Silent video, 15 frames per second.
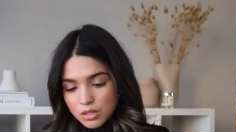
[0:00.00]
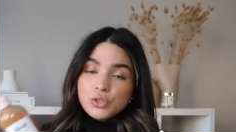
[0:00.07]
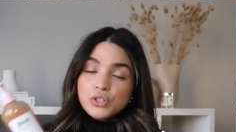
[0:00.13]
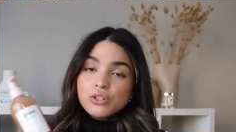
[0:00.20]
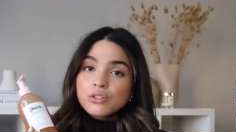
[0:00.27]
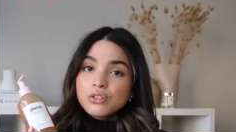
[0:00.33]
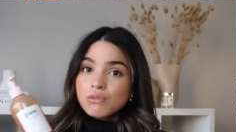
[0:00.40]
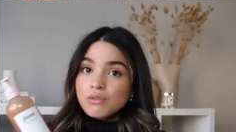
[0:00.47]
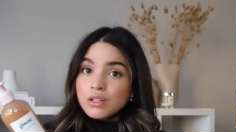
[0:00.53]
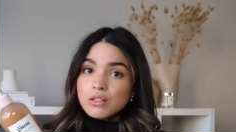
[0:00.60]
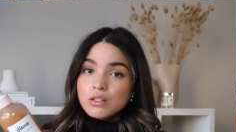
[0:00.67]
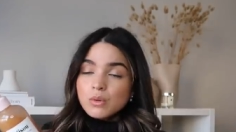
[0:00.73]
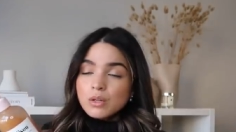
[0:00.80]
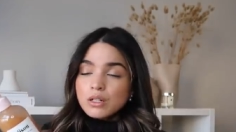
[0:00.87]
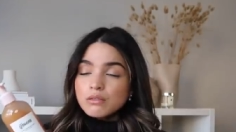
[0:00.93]
which are two things
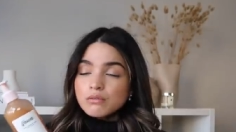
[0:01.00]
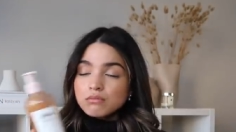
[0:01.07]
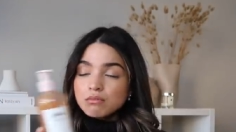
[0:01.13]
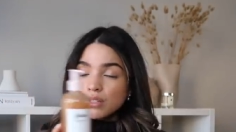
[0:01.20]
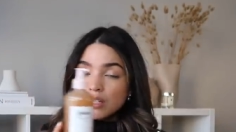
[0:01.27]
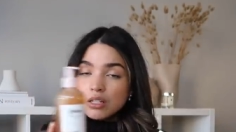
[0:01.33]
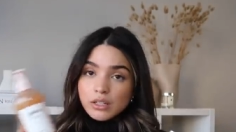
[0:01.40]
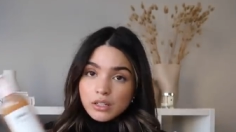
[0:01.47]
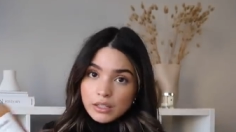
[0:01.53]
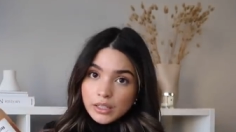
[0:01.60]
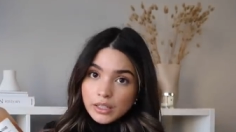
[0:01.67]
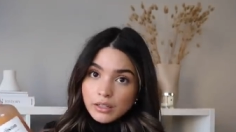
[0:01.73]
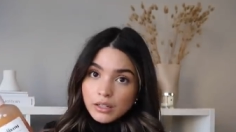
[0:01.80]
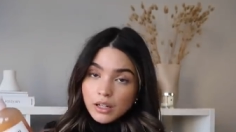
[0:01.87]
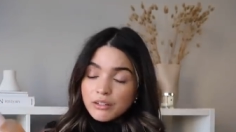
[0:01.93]
you wanna steer
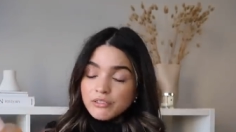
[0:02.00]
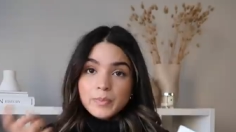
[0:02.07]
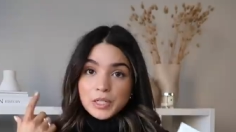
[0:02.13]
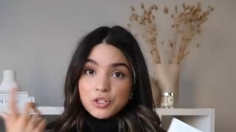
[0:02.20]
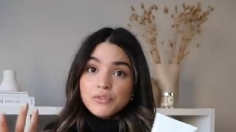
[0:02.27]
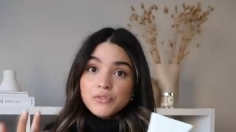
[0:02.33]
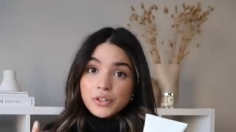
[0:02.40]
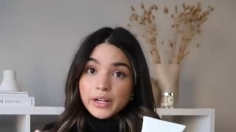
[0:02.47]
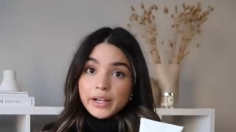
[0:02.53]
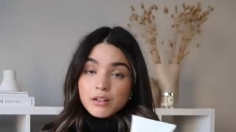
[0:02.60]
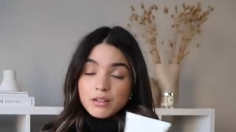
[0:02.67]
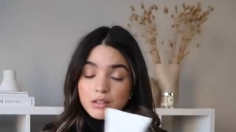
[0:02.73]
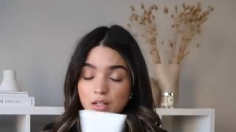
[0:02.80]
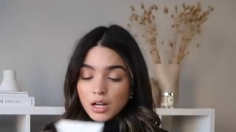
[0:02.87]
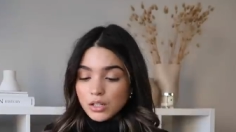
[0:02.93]
clear of, especially if your hair
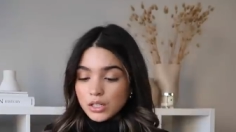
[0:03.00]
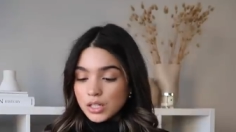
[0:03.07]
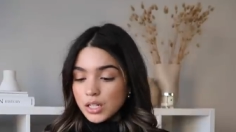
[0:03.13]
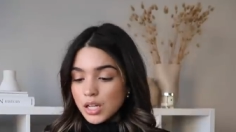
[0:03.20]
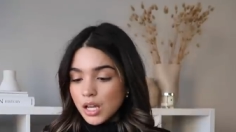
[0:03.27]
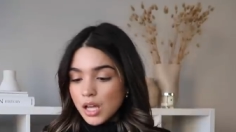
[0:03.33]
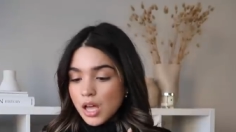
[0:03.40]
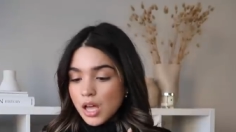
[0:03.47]
is colored.